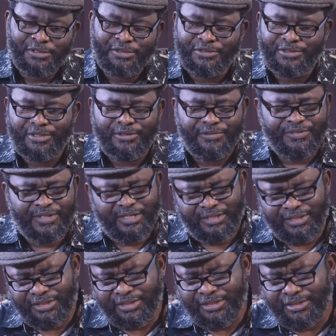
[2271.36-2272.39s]
uh, there
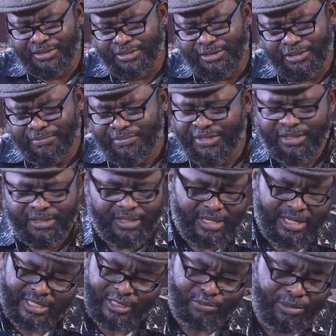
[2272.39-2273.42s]
is something
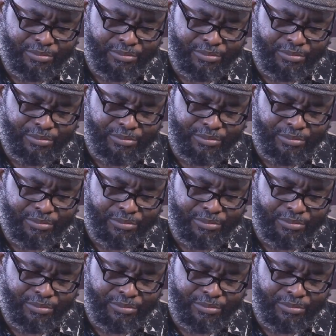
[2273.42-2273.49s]
that has